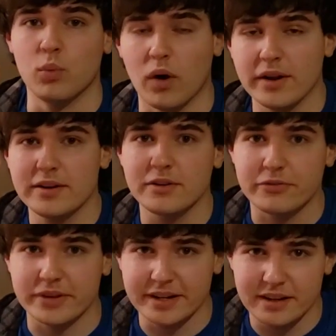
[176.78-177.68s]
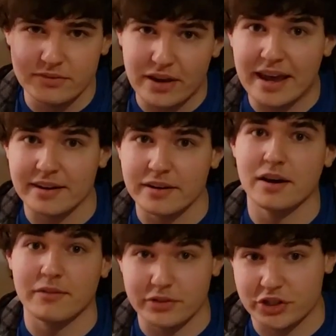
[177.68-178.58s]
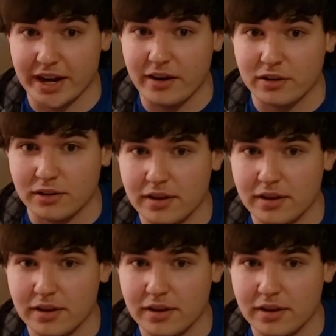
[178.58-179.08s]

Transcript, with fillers: one definitive end of the channel?